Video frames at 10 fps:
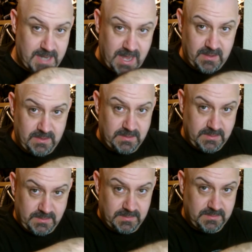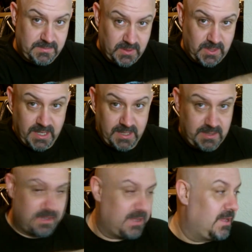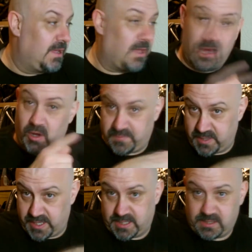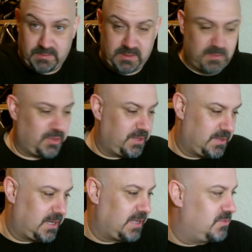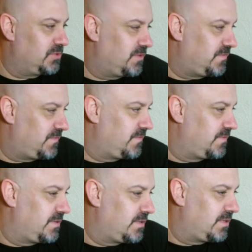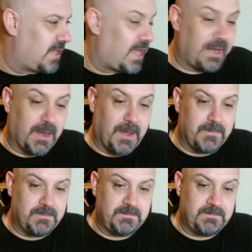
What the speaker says: now. I'm doing it. After this, I'm going to print the labels off, and I'm